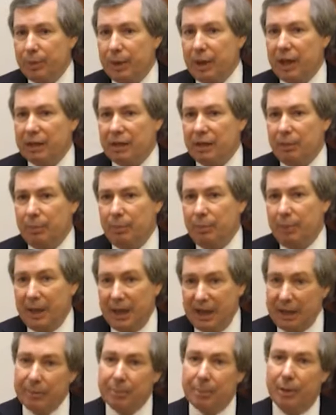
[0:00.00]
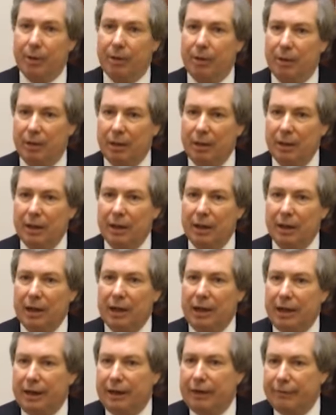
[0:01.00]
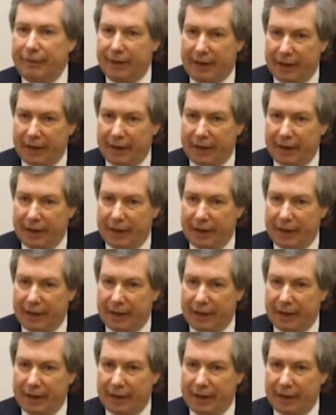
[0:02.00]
that the people of